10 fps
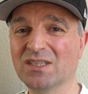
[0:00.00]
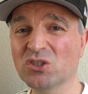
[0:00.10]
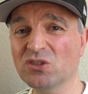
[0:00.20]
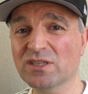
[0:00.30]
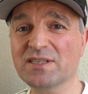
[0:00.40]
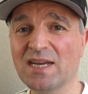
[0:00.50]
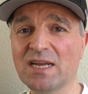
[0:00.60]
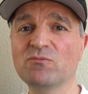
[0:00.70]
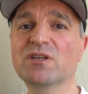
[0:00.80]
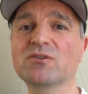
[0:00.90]
and all the
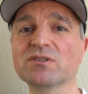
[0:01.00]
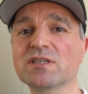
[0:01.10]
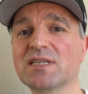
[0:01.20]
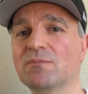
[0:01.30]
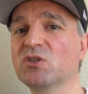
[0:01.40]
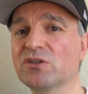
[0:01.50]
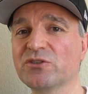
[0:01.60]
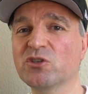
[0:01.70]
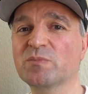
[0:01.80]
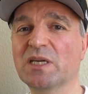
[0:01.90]
time we've got the tabloid
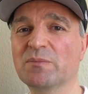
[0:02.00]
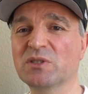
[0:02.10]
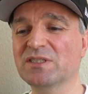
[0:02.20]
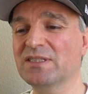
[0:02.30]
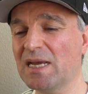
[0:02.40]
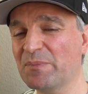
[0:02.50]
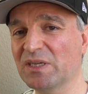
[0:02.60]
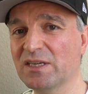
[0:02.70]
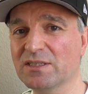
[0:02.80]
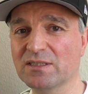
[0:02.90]
newspapers
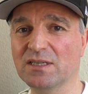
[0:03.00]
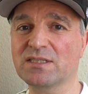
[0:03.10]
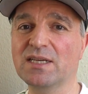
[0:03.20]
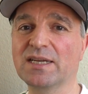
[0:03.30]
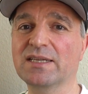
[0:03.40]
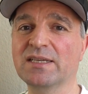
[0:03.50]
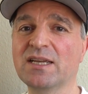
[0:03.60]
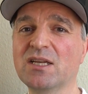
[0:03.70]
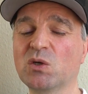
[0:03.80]
tapping into that psyche,